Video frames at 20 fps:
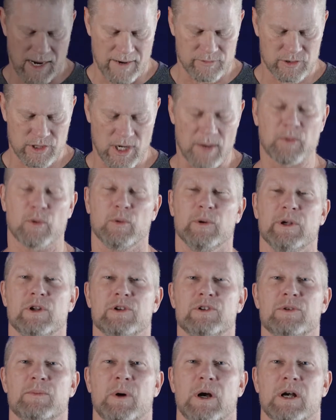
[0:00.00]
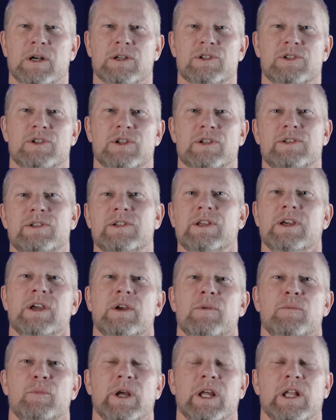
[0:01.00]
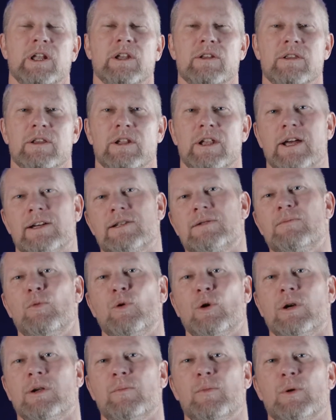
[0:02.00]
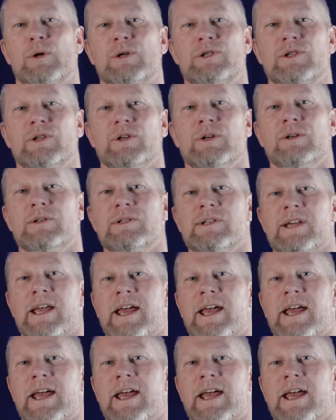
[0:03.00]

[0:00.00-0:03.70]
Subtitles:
Calvary Chapel Reno Sparks, just bringing you the next morning pursuit.